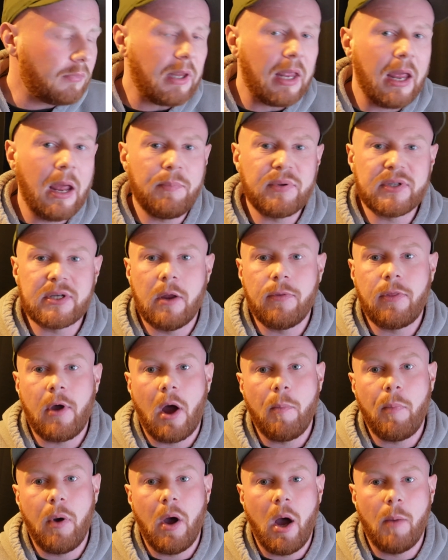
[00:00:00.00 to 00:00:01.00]
episode that
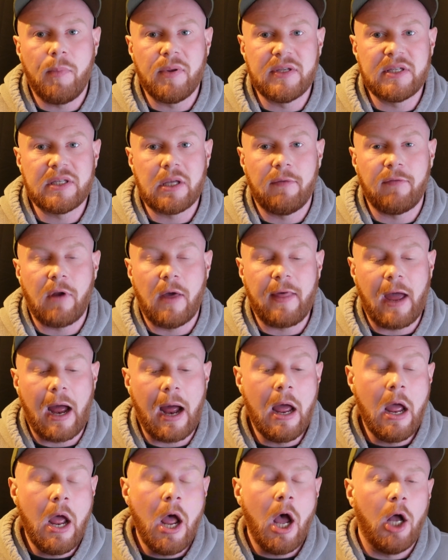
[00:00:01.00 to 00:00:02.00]
I put up and stuff like
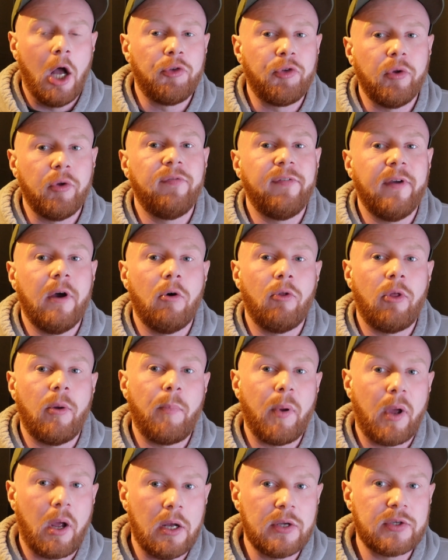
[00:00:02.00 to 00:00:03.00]
that. I do feel
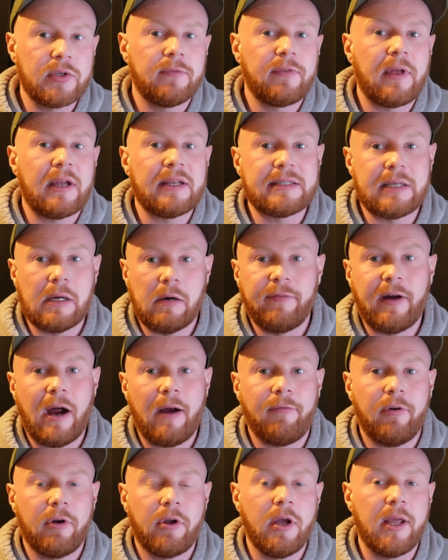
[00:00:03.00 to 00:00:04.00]
that because of that South
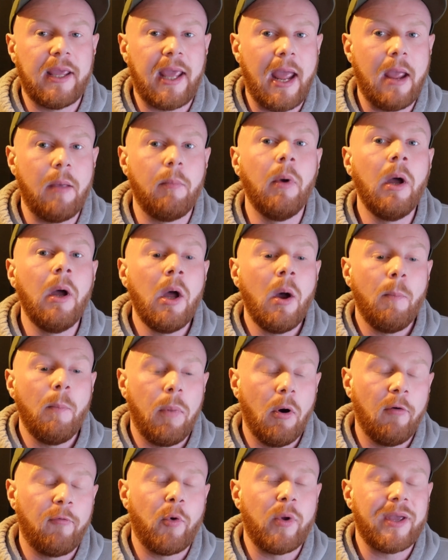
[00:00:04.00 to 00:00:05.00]
Africa game,
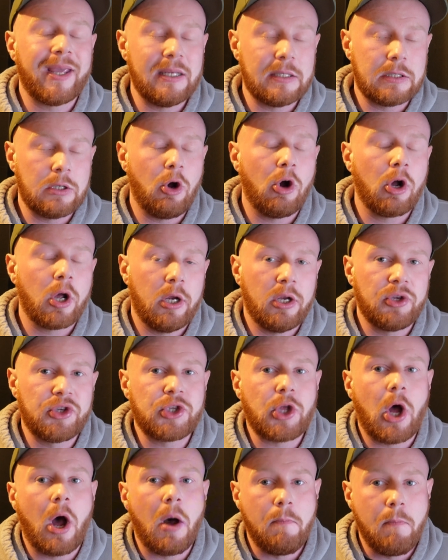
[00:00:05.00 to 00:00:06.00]
Borthwick is not going to
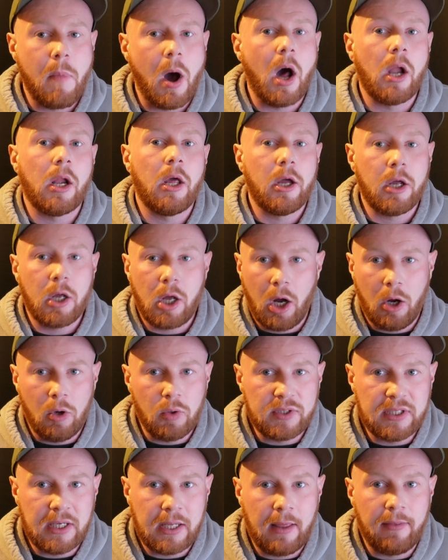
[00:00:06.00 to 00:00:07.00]
start Marler and
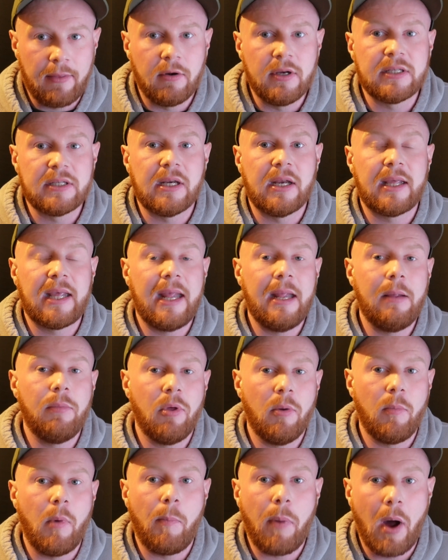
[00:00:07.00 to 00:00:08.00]
Cole together. He's going to keep
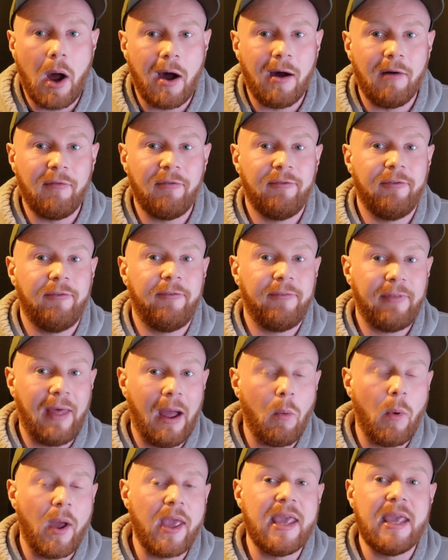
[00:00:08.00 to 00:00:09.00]
them apart.
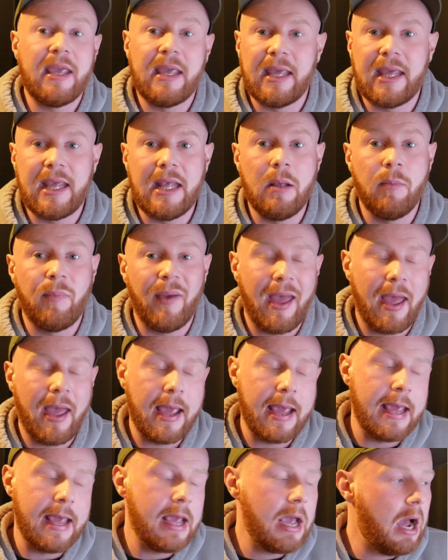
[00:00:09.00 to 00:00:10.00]
That way he can keep
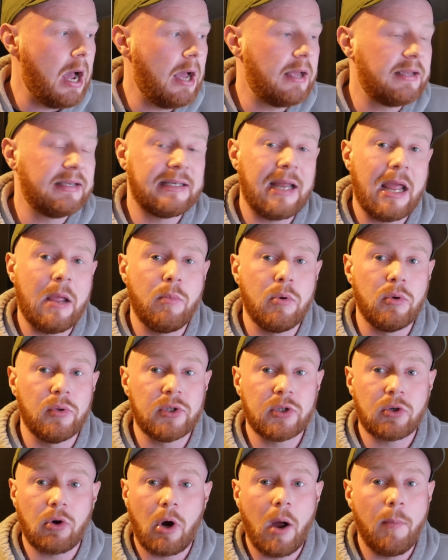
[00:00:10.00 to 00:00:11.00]
a stable
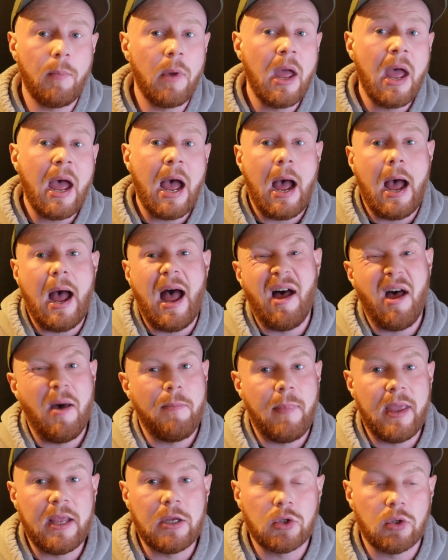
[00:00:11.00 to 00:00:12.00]
scrum
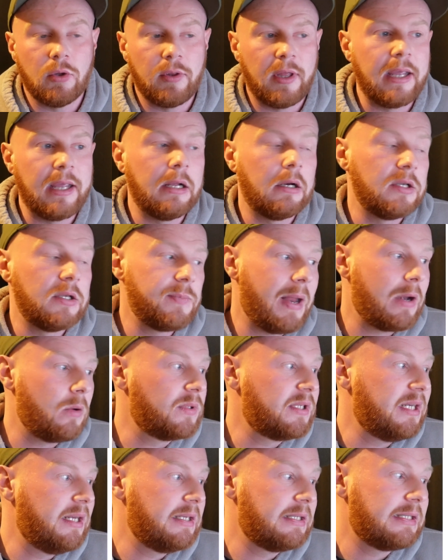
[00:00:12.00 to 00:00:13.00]
and make sure that England's
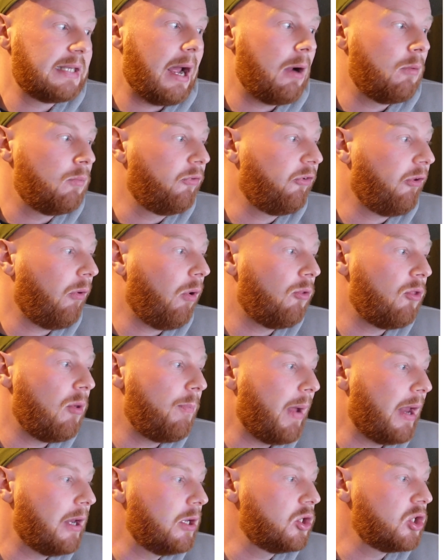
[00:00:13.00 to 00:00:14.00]
penalty is down. So on the
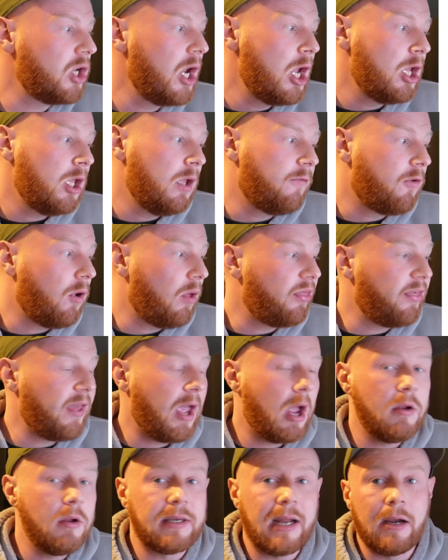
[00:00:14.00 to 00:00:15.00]
bench, you've got
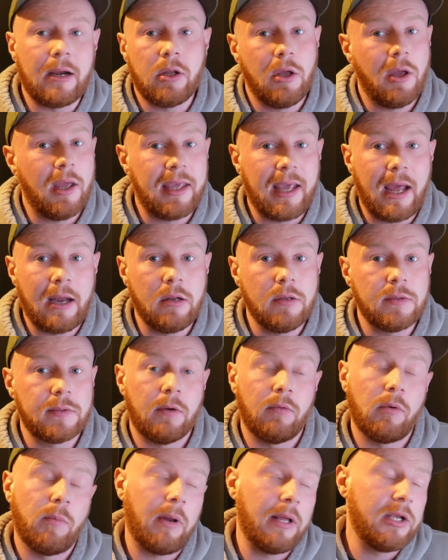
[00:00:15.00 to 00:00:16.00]
Theo Dan, who's going
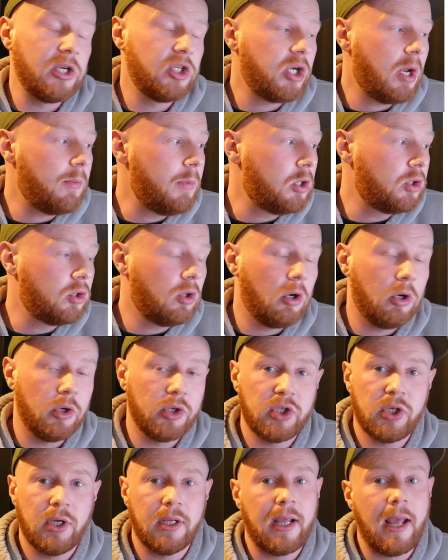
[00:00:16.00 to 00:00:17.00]
to replace Jamie
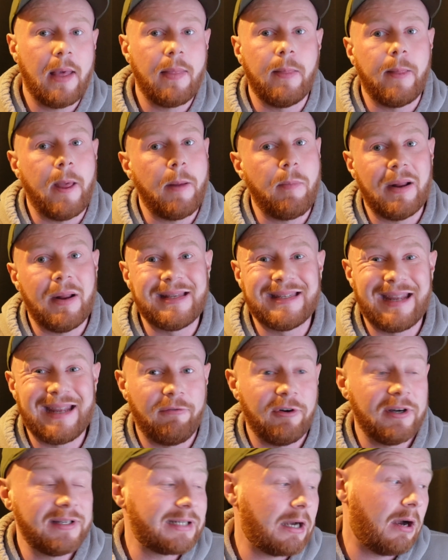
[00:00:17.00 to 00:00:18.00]
George. Again, they played
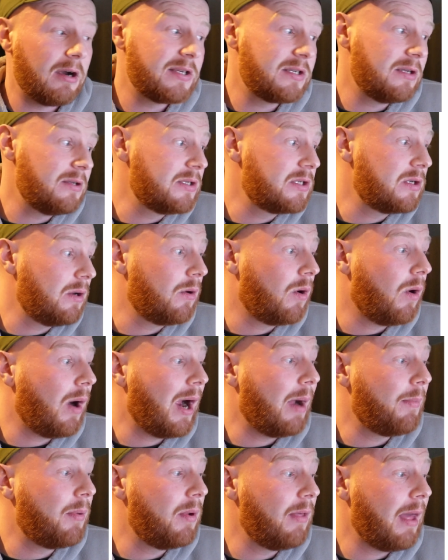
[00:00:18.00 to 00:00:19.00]
together at Saracens, so I'm
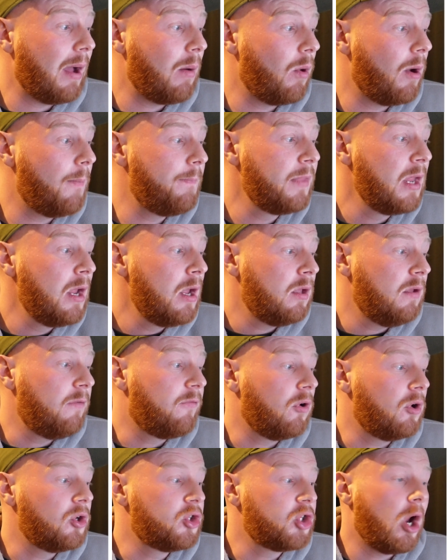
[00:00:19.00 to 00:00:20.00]
quite happy with that one. You've
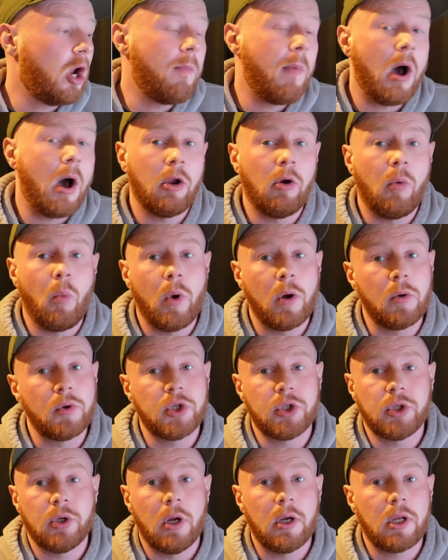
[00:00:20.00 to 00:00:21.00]
got Joe Marler and Will
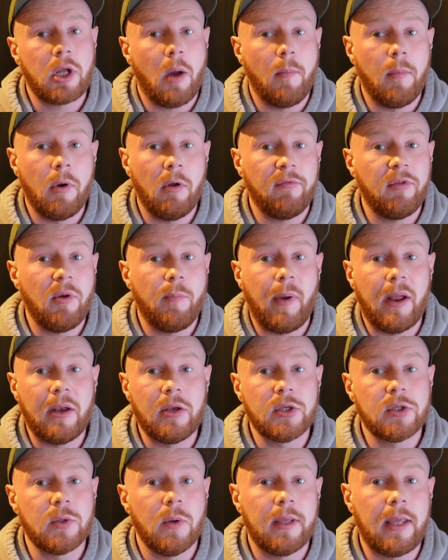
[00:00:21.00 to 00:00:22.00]
Stewart coming off the
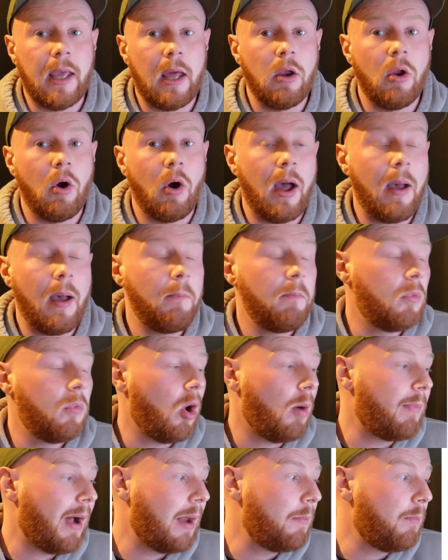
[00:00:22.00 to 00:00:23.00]
bench, so again, not
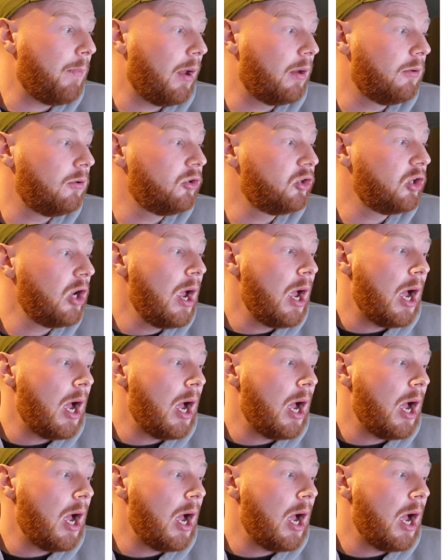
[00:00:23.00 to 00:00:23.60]
a bad bunch.